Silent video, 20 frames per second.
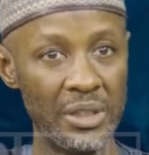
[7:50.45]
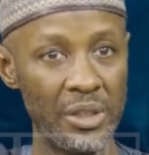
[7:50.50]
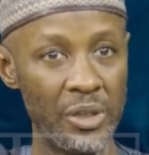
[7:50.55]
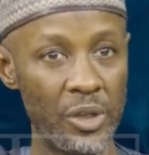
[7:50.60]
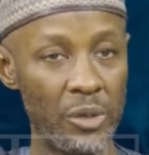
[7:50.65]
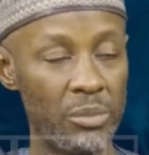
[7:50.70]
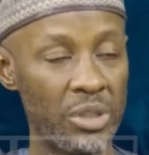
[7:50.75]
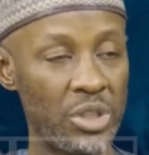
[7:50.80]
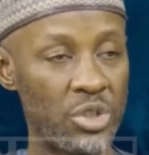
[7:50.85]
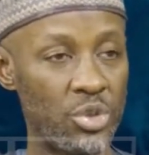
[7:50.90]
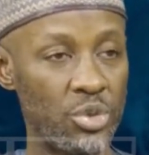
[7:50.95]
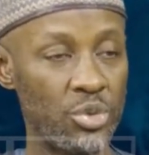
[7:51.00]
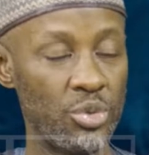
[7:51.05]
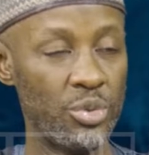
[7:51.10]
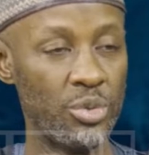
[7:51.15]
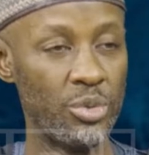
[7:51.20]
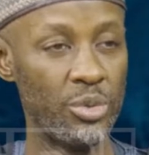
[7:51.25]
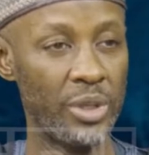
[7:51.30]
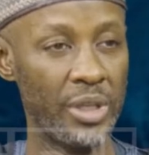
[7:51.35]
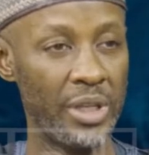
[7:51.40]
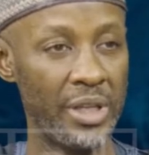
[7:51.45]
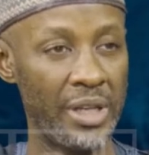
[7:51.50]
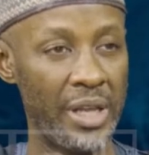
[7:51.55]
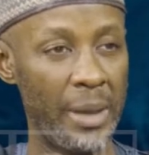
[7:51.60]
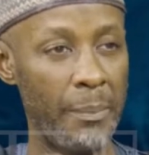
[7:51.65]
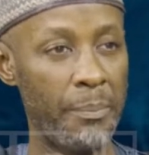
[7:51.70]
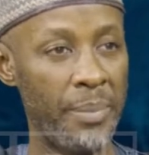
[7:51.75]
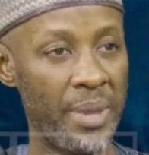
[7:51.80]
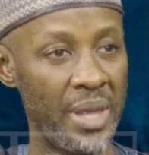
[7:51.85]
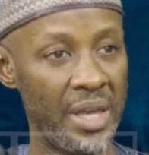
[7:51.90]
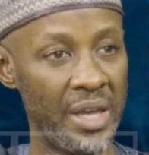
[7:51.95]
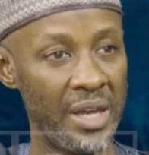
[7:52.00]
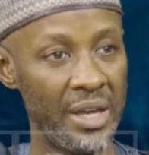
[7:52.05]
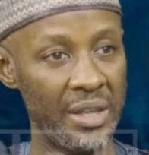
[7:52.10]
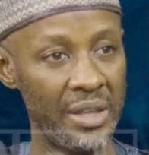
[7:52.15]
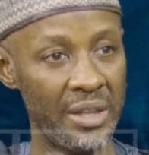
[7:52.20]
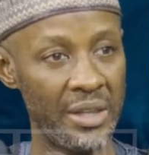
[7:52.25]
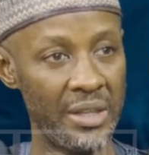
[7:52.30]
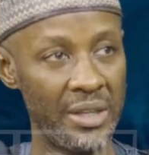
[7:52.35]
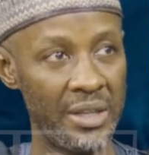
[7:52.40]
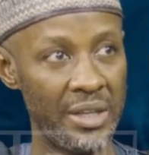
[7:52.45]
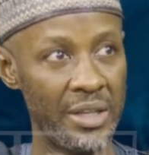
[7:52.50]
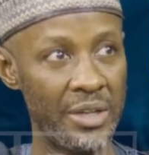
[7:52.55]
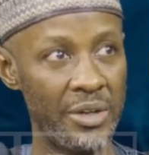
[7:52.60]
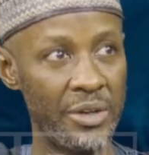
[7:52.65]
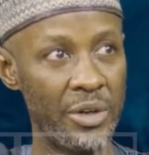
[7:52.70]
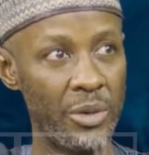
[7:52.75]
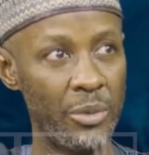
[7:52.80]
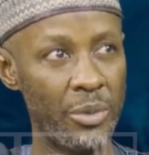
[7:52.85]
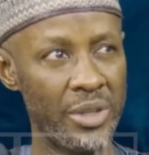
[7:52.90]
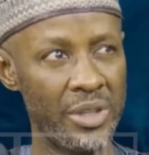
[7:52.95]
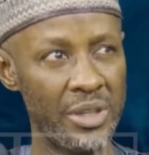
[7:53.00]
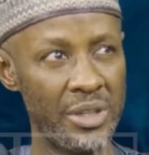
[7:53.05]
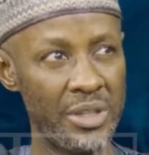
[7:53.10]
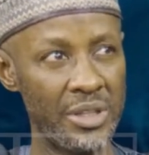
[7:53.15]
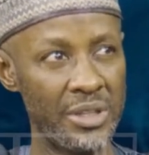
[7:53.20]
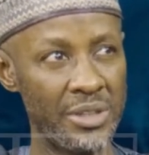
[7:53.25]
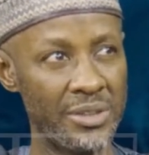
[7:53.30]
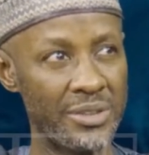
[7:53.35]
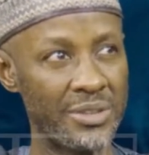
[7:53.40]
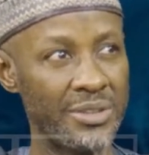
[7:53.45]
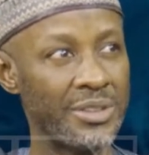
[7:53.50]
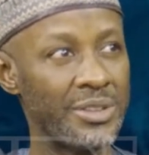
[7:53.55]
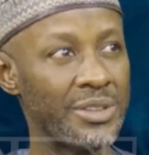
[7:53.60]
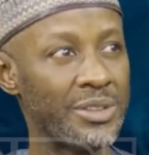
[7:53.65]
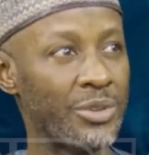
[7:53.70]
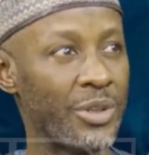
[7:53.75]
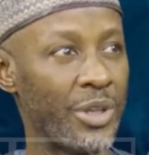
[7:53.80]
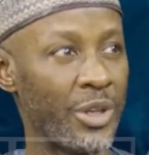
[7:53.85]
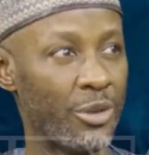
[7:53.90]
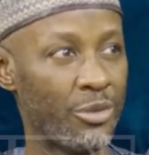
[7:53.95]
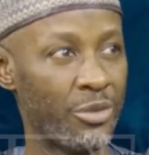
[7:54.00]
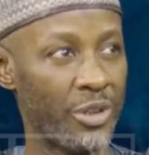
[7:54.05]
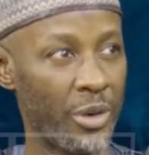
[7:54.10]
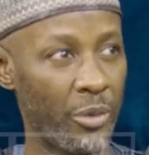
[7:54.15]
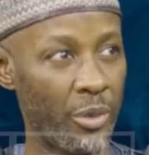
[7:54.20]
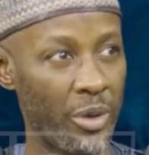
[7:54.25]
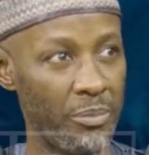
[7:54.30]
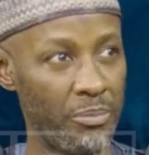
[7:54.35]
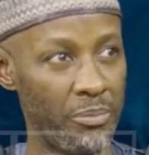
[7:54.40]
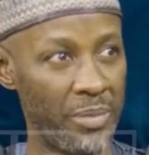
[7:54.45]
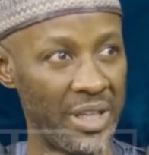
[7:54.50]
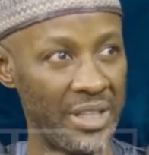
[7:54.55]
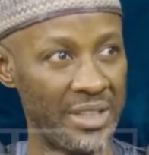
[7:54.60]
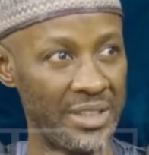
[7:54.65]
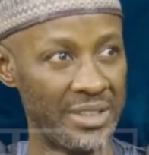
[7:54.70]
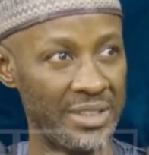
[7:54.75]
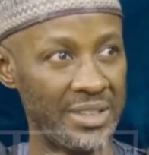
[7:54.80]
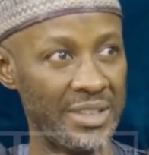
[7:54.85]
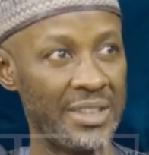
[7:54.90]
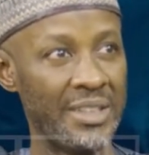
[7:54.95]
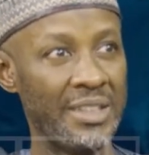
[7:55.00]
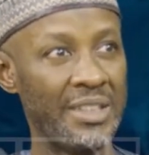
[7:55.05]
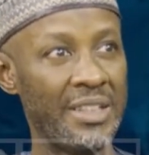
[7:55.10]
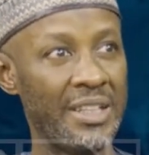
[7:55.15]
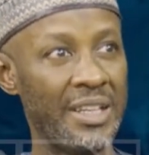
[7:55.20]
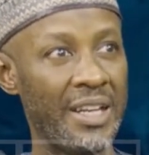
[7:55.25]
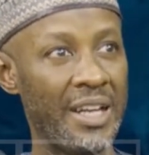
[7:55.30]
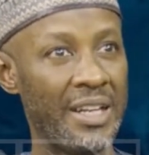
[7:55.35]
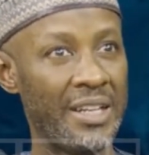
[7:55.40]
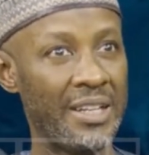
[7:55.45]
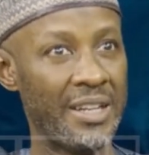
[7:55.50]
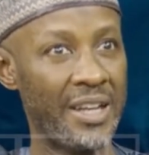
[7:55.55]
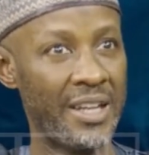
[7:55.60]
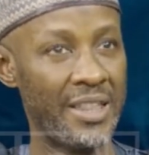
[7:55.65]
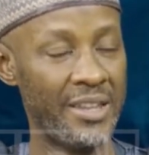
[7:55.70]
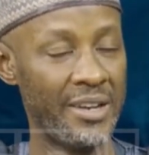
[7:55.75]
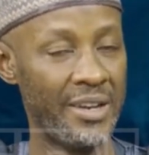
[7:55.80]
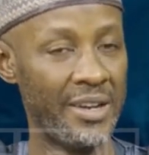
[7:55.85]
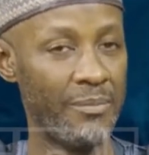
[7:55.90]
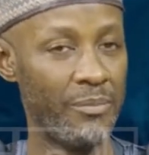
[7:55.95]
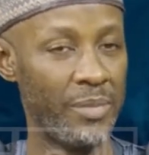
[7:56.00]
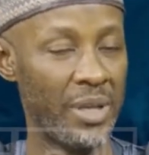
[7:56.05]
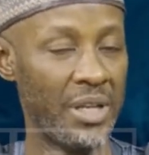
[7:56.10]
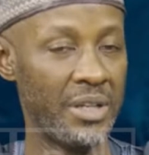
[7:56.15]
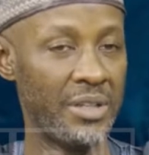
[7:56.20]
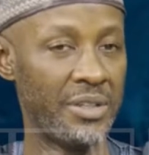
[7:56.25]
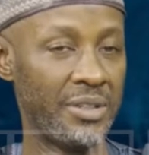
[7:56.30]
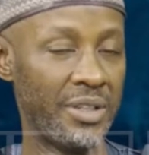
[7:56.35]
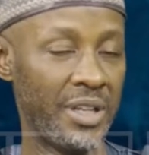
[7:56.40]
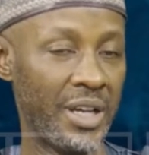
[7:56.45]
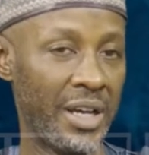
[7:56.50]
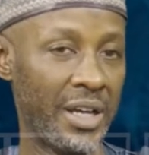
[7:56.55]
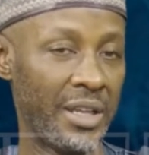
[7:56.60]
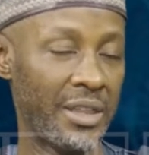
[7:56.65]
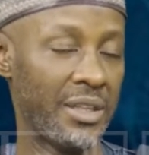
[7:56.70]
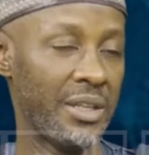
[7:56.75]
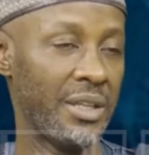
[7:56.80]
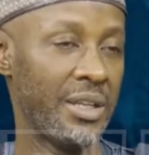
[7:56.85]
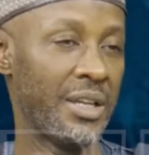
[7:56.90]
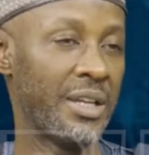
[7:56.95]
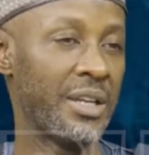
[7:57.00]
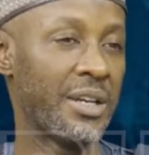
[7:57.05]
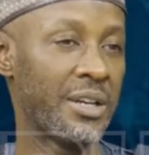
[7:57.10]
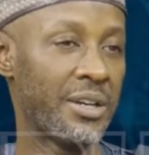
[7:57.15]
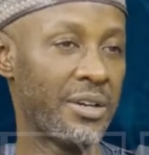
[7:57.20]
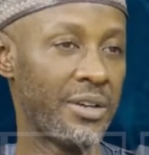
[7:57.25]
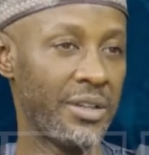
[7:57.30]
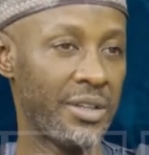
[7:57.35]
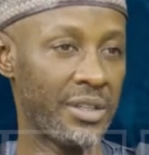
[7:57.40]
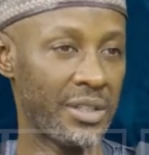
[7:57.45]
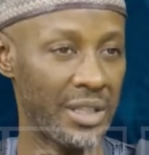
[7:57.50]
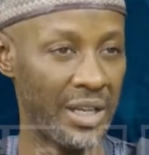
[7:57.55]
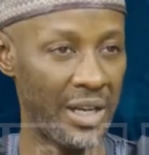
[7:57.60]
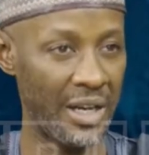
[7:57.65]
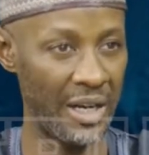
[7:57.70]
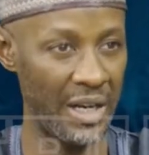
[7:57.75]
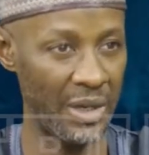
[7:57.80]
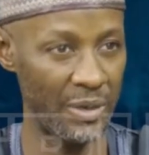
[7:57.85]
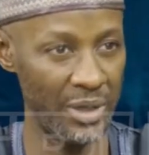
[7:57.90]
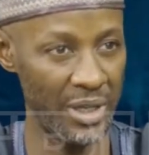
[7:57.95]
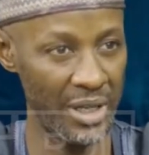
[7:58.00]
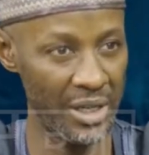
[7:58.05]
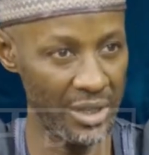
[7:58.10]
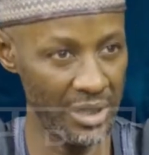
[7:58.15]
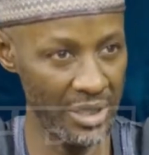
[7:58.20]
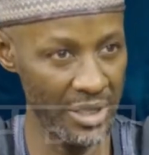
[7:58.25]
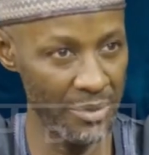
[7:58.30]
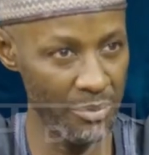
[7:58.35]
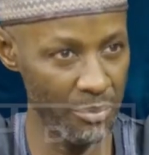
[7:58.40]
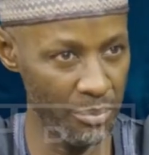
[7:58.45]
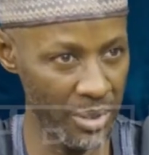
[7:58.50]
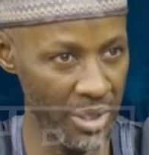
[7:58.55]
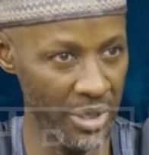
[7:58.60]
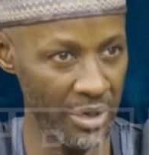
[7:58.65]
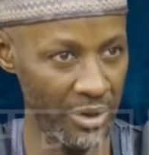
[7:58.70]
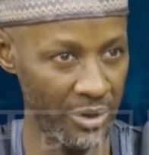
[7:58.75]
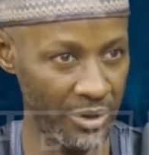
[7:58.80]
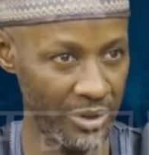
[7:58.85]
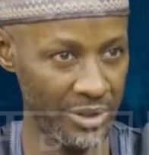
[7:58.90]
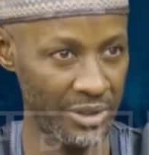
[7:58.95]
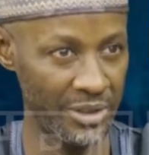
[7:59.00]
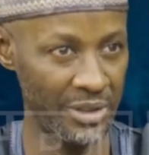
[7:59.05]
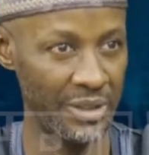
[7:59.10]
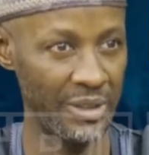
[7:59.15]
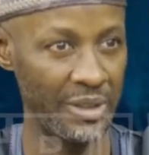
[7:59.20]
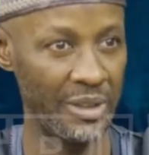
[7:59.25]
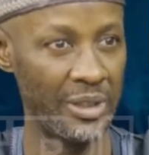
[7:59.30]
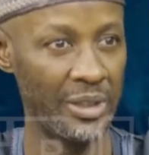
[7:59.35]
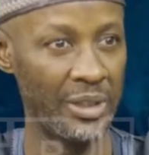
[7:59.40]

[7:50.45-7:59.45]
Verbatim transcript: Number two, it appears the requisitory of equipment oh. that the Nigerian military has increased around that same period. Mm.